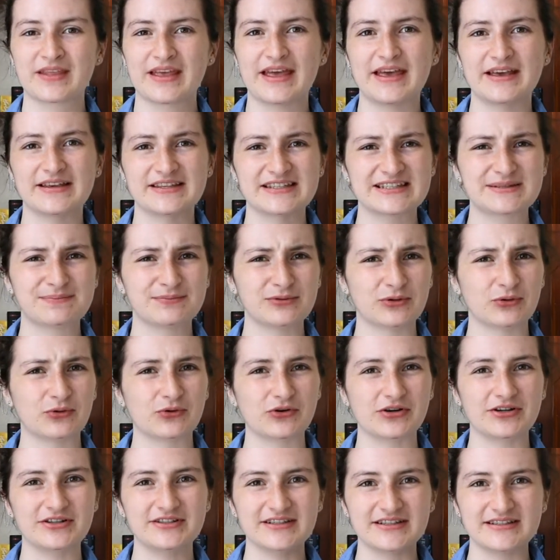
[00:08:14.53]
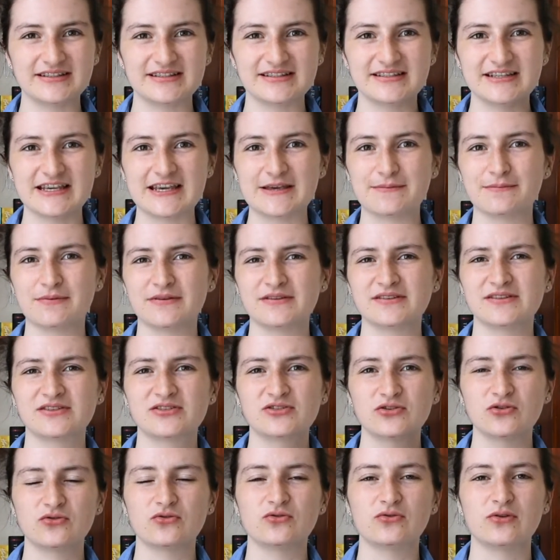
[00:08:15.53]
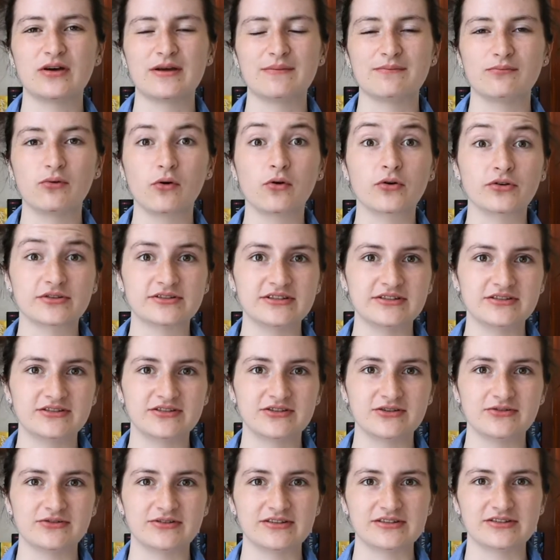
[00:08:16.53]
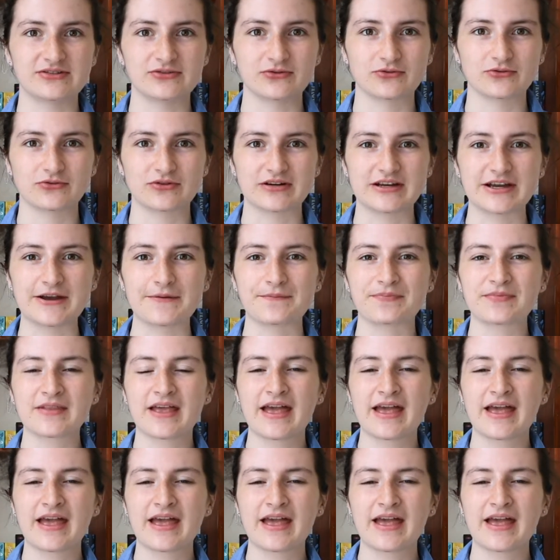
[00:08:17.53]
explored and deep and so important to the story.